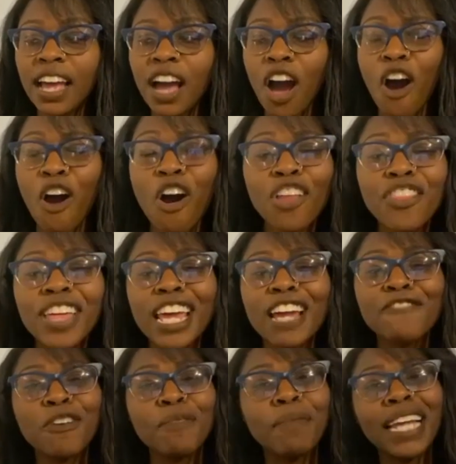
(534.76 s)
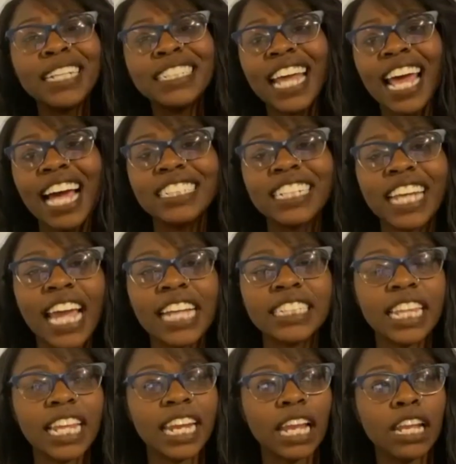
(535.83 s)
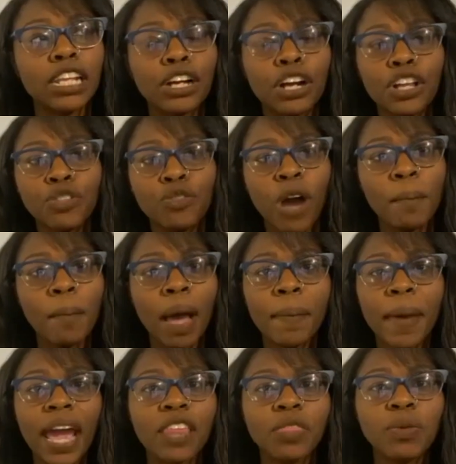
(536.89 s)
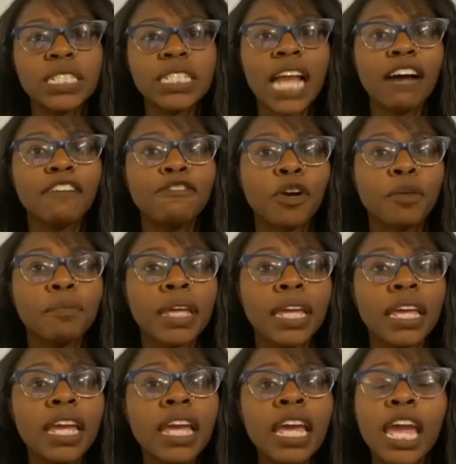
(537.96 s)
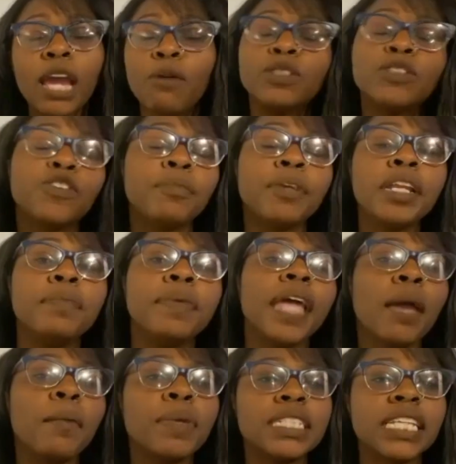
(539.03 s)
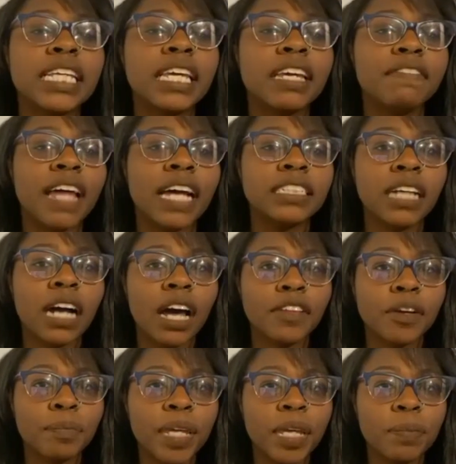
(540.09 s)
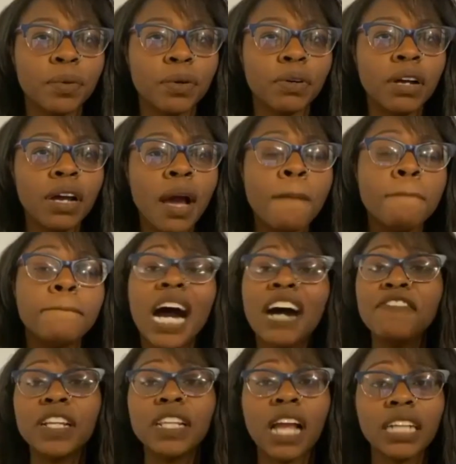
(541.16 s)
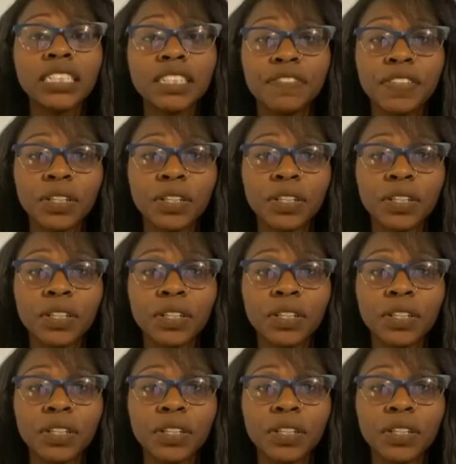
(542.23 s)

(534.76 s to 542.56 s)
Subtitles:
all the information and education that I learned throughout my path was not for me. It was for me to be able to give that to other people. My philosophy